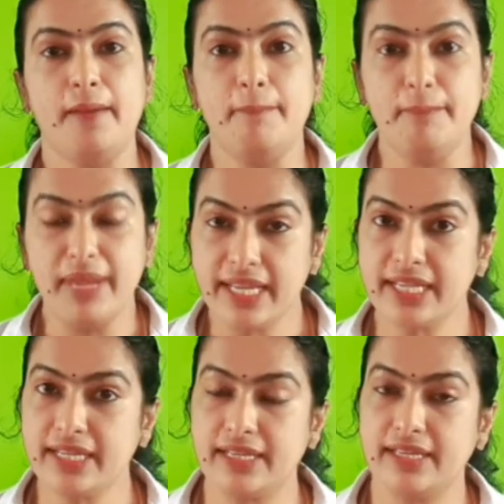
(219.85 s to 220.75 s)

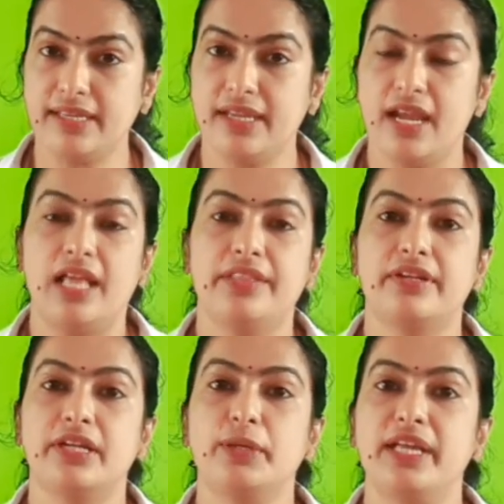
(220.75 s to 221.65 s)
Mainly,
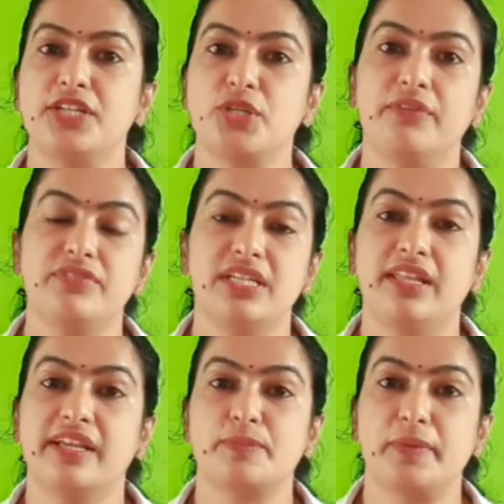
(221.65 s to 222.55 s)
the regulation of gene
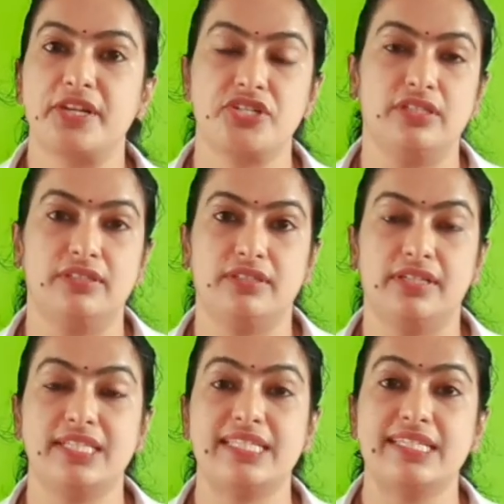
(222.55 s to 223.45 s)
expression
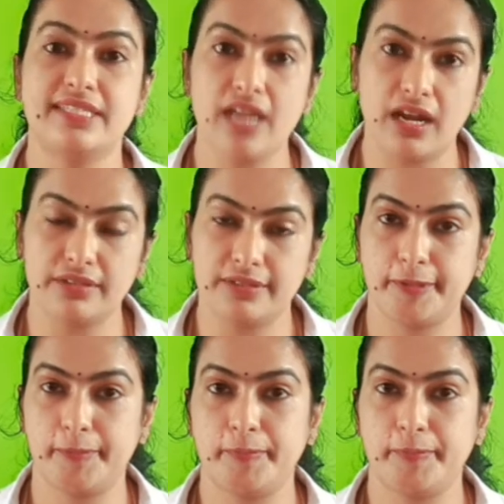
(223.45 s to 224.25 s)
is done